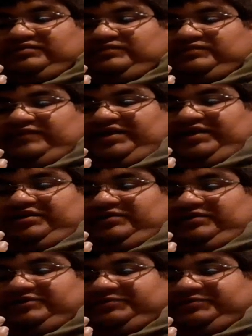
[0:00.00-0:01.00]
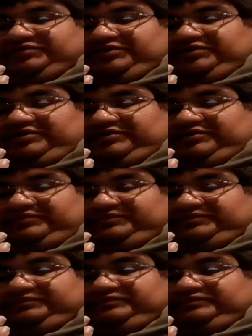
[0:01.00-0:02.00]
Vanguard once per turn.
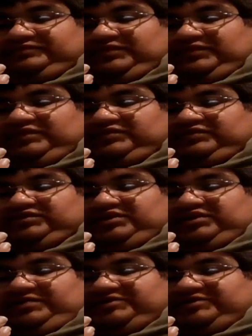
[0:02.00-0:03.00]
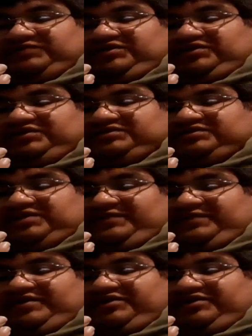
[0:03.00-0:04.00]
Counterblast 1, look at the top
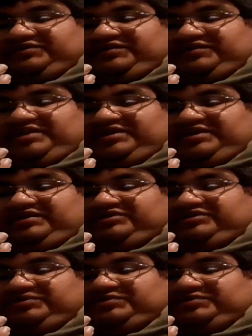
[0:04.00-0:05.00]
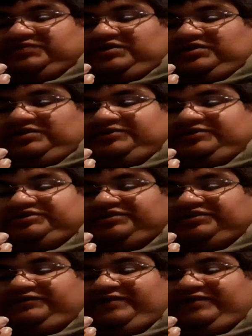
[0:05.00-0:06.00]
5 cards of your deck, and choose to 1 card with Shield
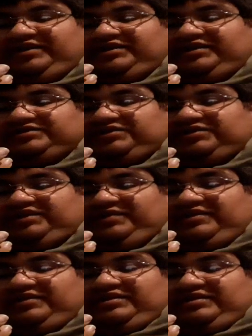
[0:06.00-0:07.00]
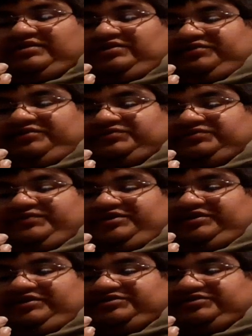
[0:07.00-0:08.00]
Fiend in its card name, call it to rear,
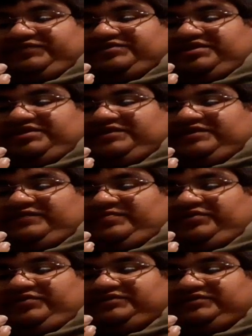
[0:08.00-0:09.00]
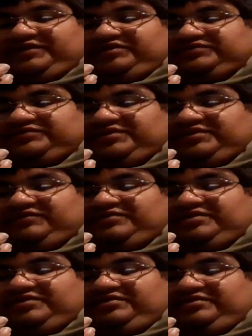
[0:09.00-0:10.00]
and shuffle your deck. If your opponent's Vanguard's grade 3 or
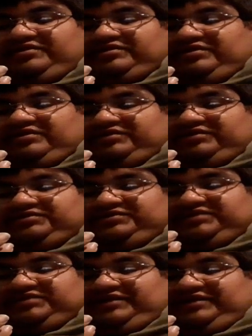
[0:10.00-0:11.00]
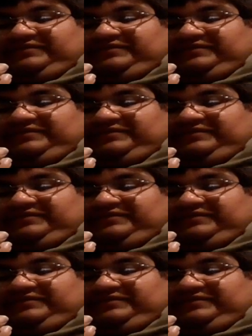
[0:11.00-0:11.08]
greater, call 2 instead.